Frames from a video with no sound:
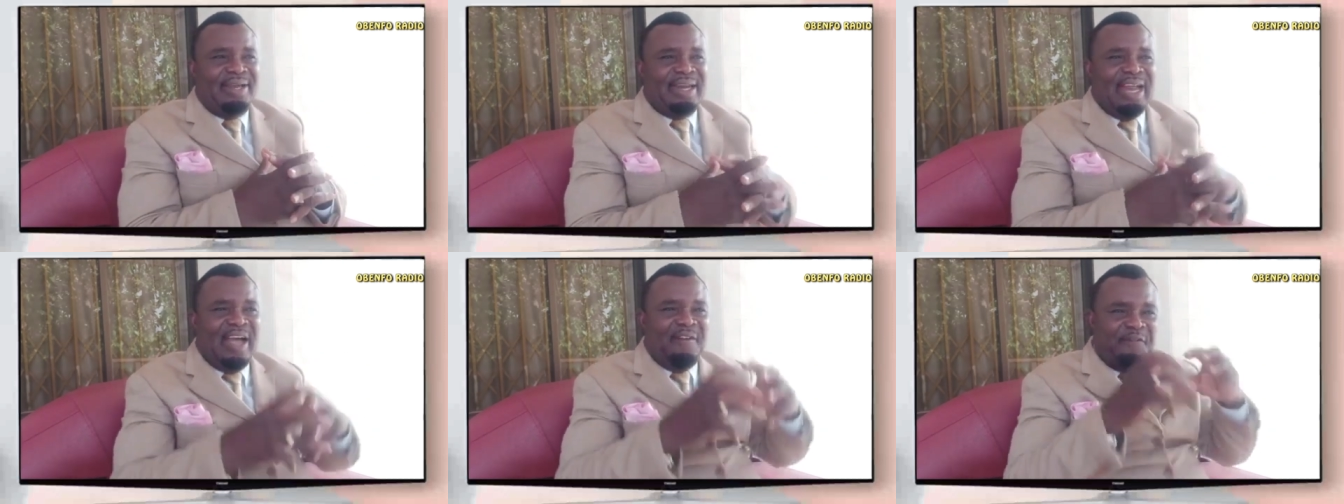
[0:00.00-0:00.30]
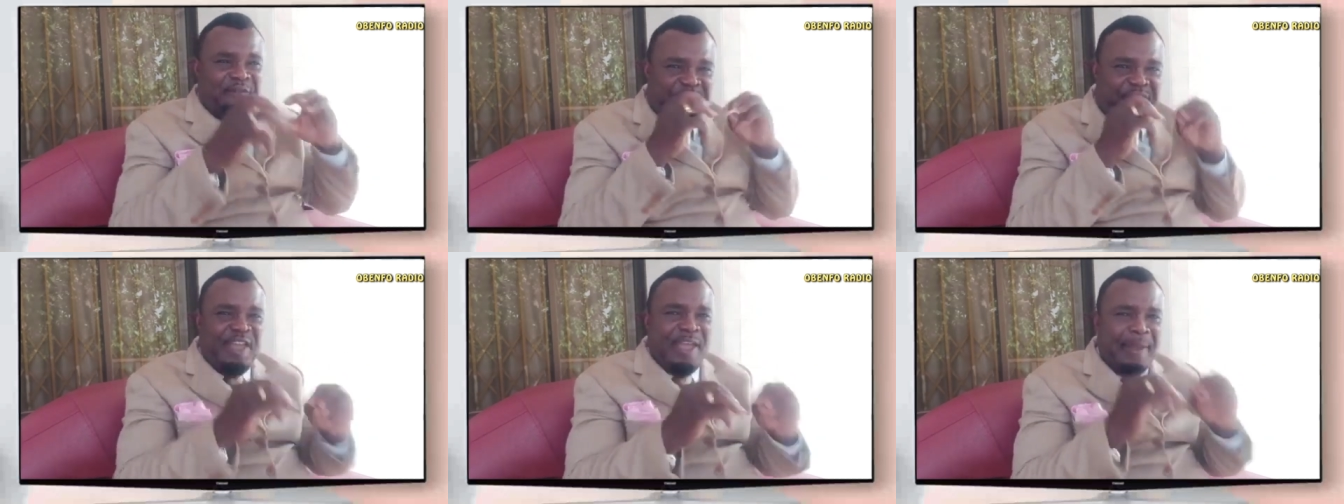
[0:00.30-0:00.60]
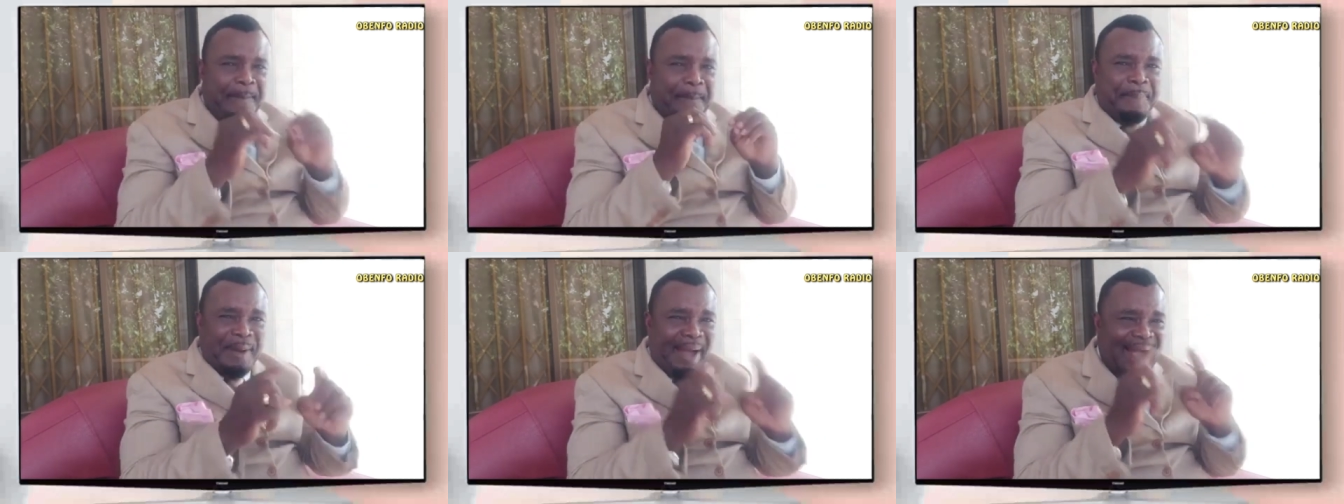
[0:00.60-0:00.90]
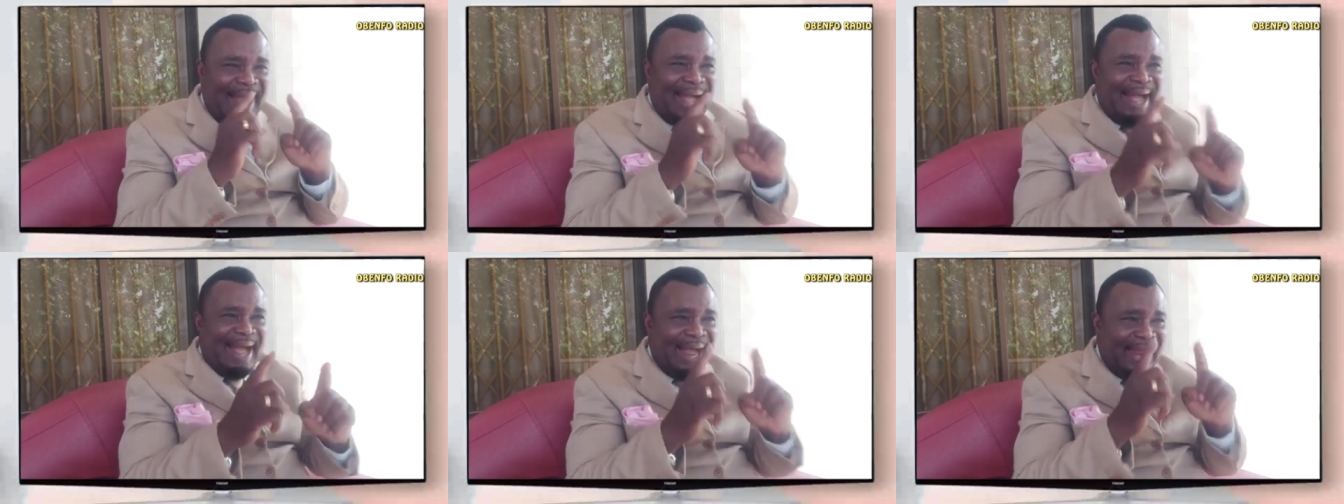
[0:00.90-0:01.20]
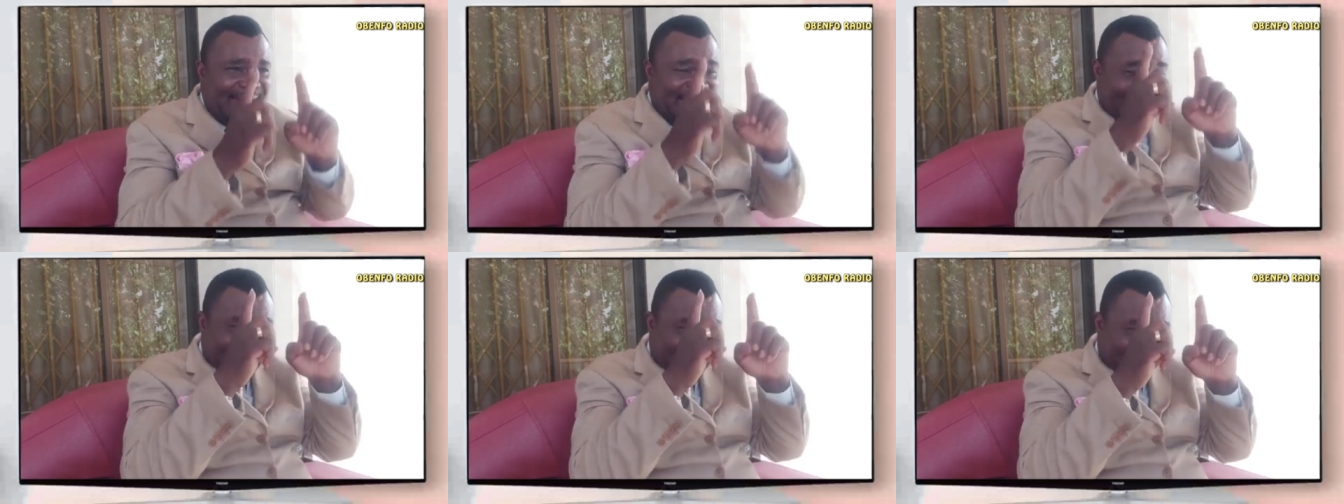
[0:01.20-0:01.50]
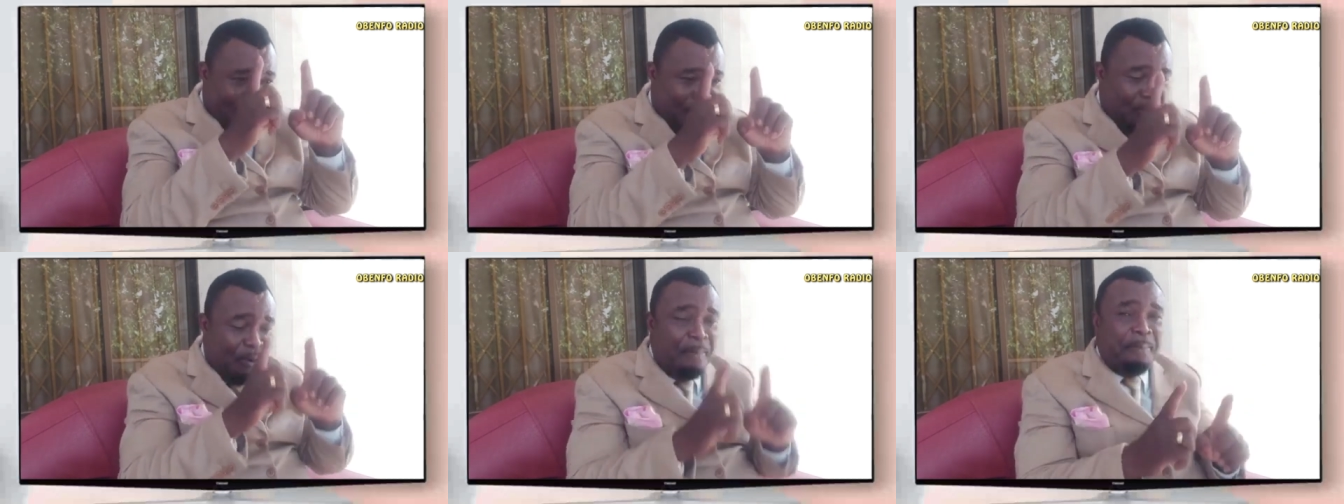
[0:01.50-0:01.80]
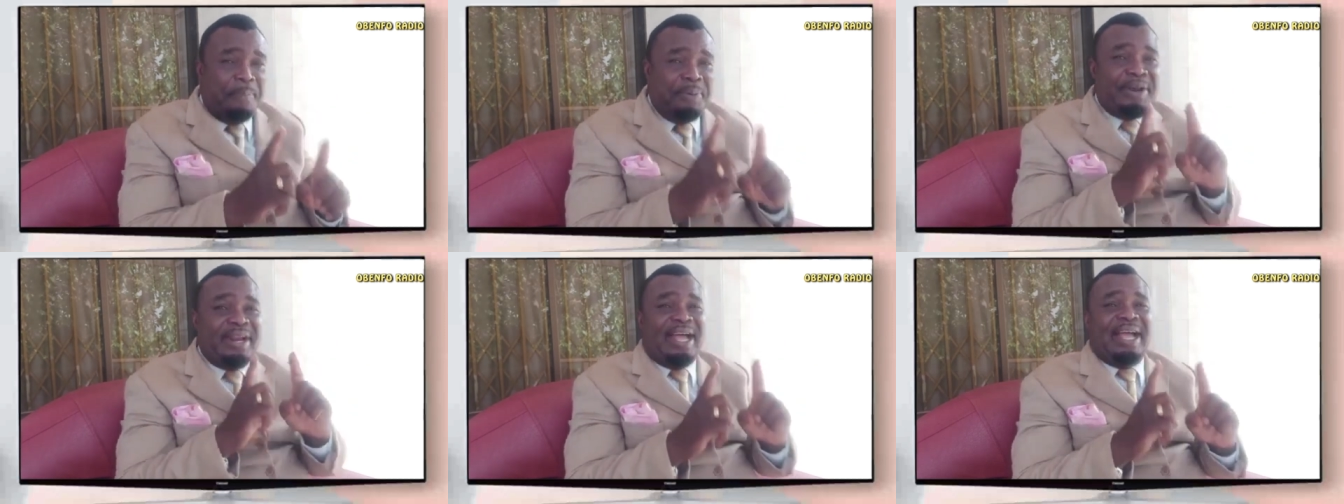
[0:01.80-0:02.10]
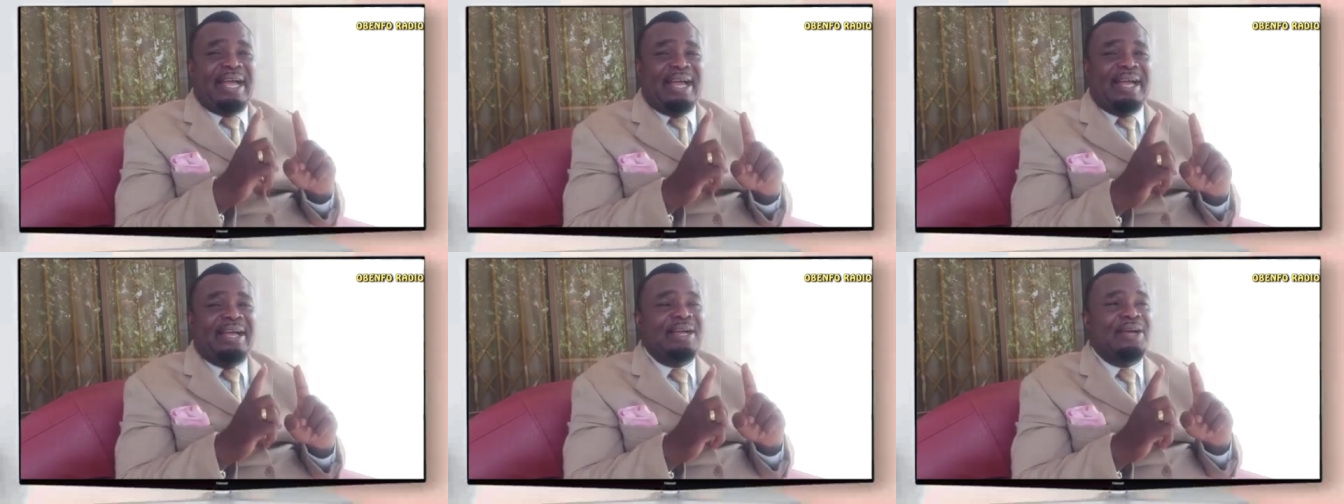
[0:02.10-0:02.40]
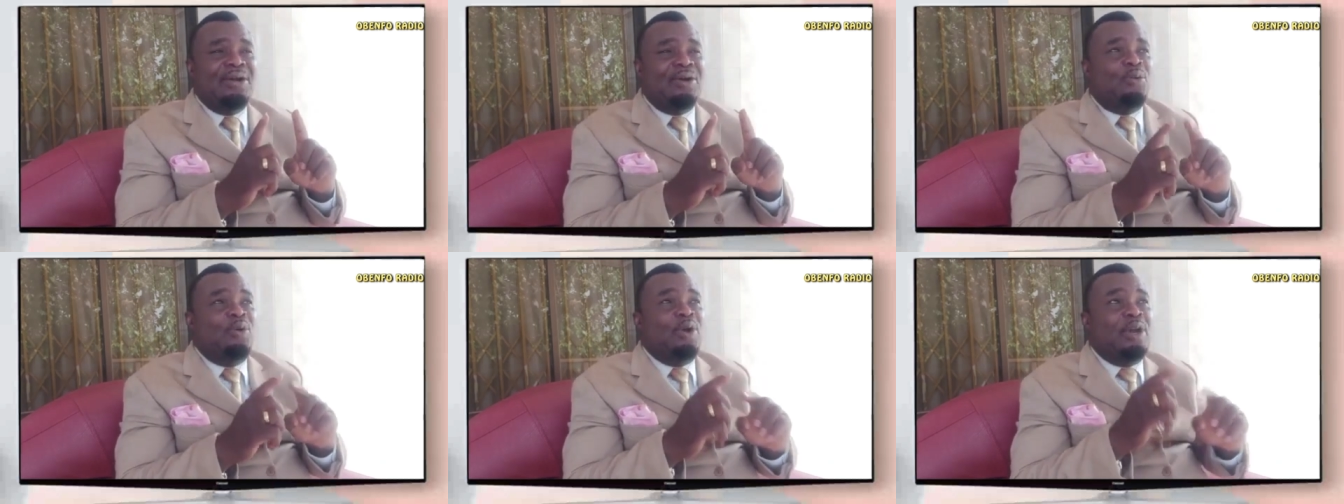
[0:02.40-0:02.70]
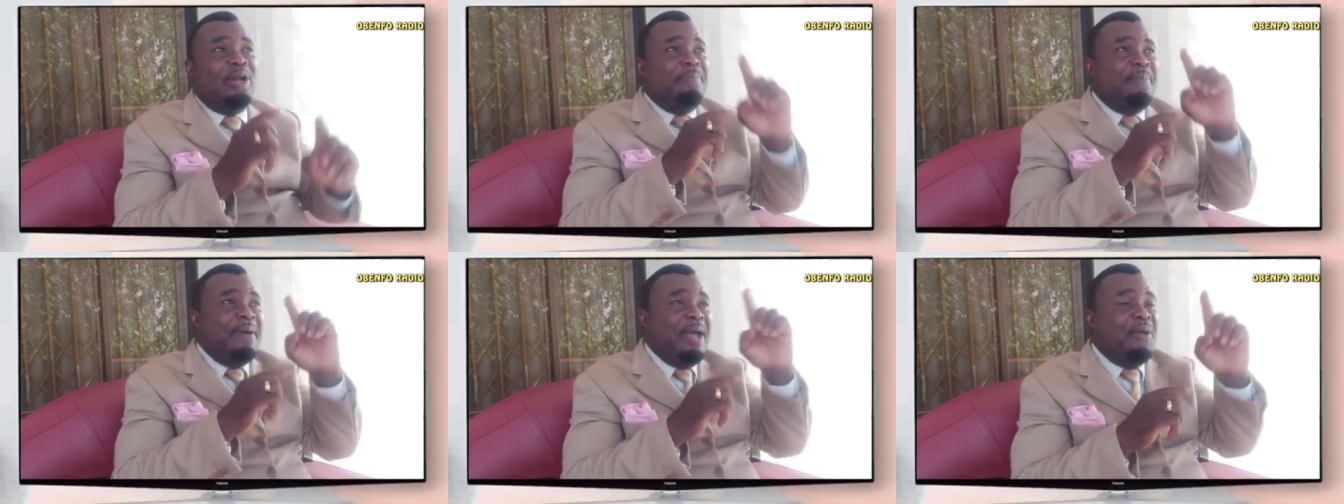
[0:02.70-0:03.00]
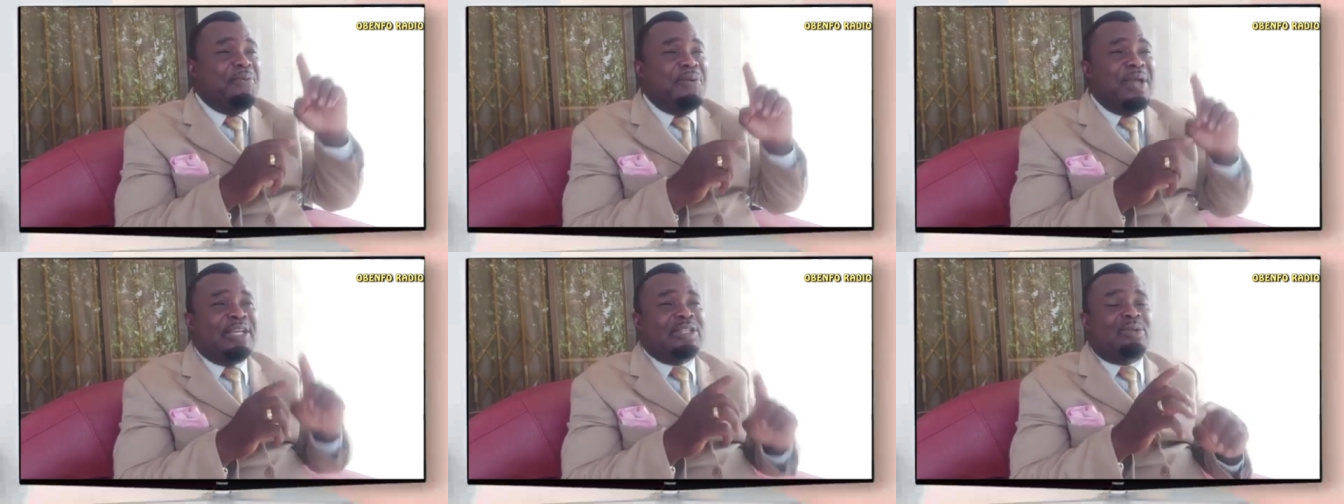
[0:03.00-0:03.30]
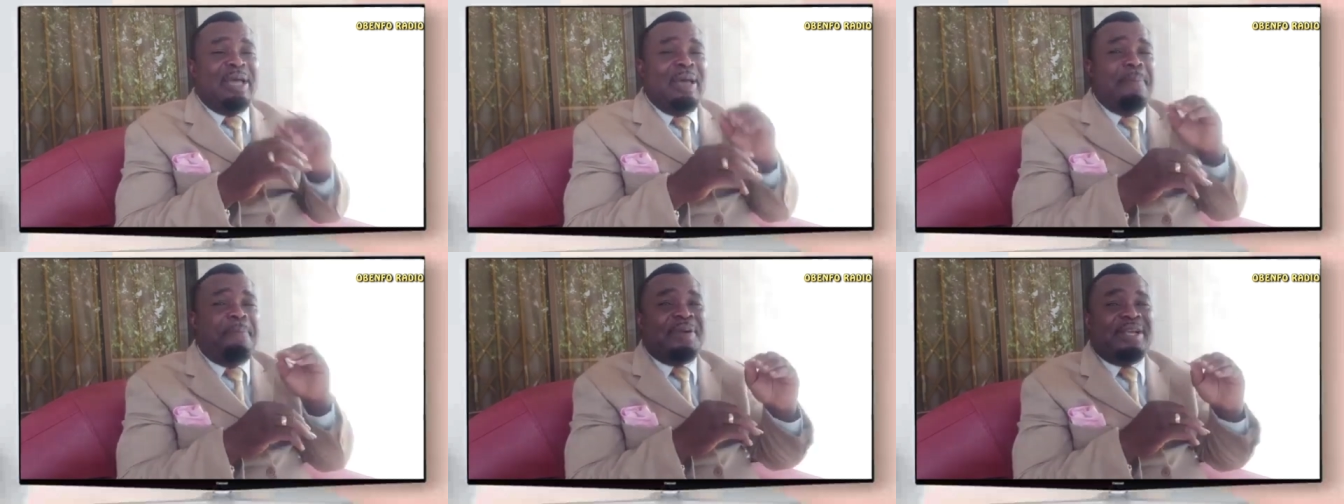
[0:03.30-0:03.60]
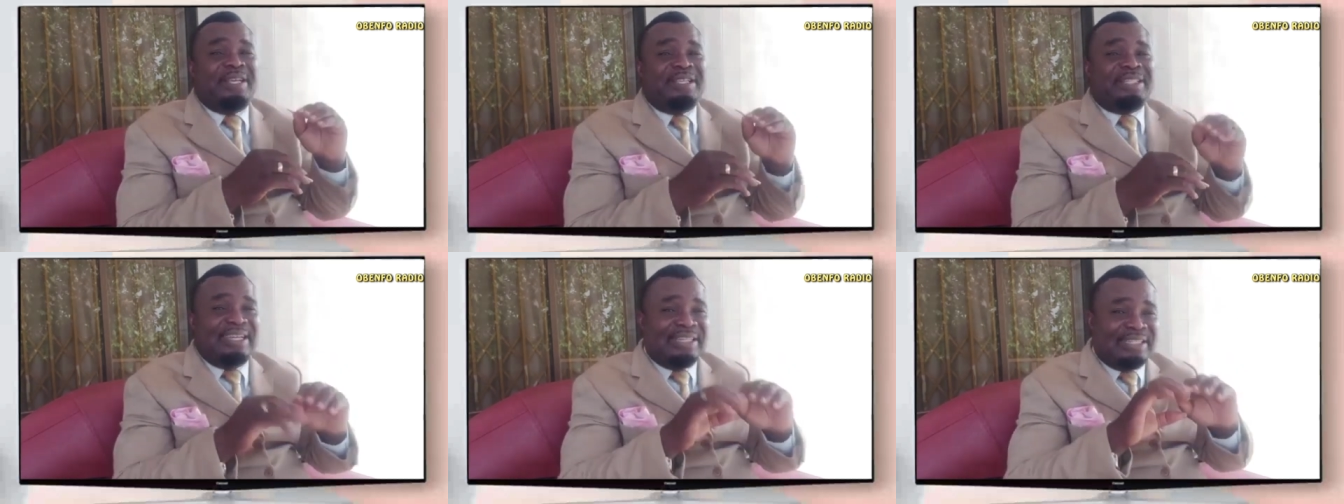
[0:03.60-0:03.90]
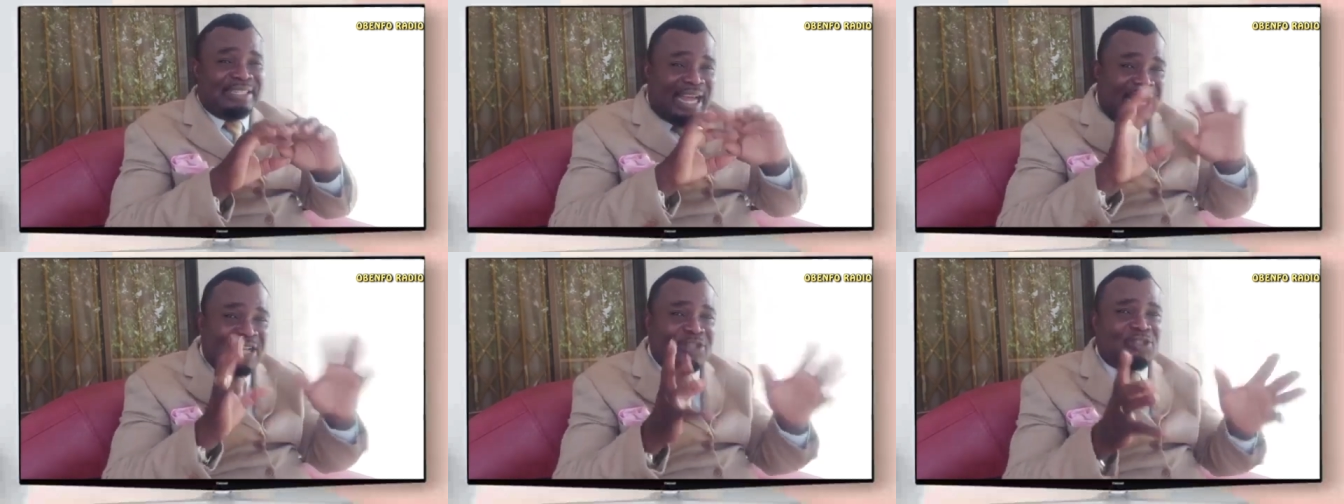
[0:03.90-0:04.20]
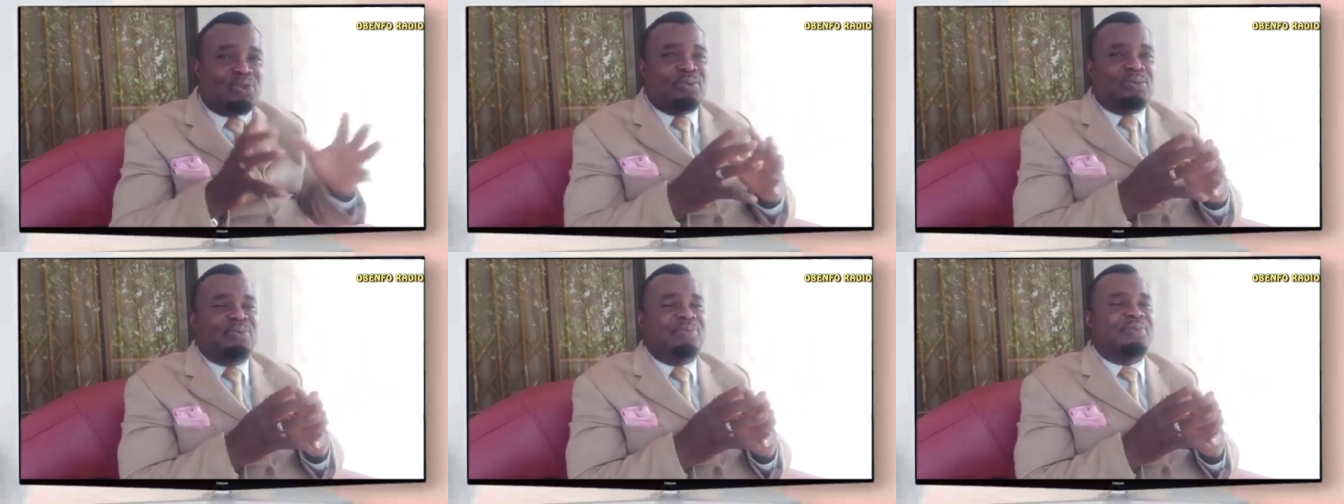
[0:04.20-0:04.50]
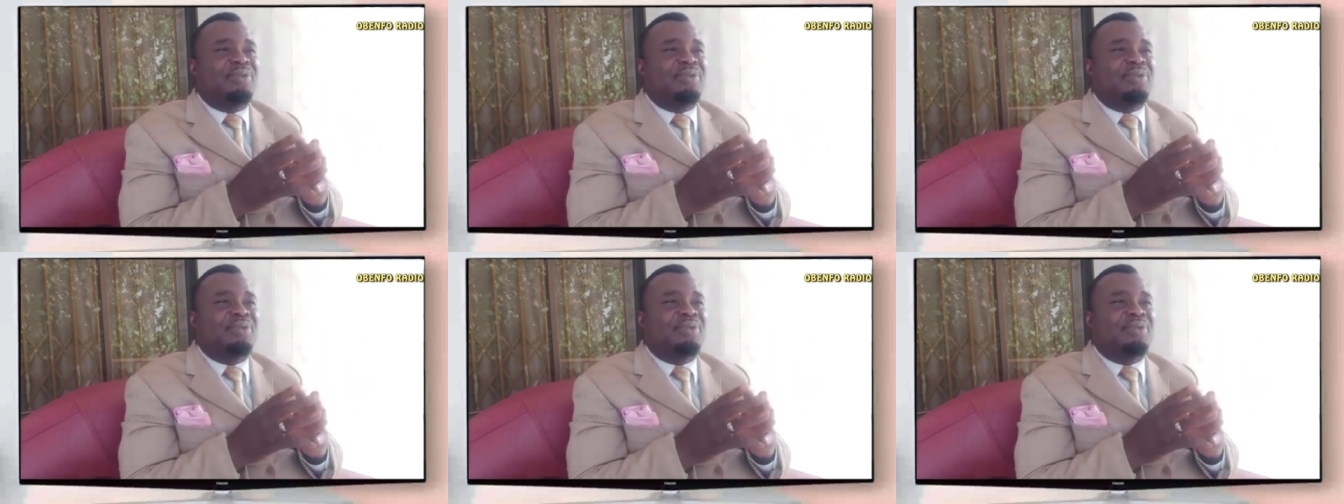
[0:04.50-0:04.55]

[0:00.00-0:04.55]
Now, Faye Pan and Kaopra would be very as well present as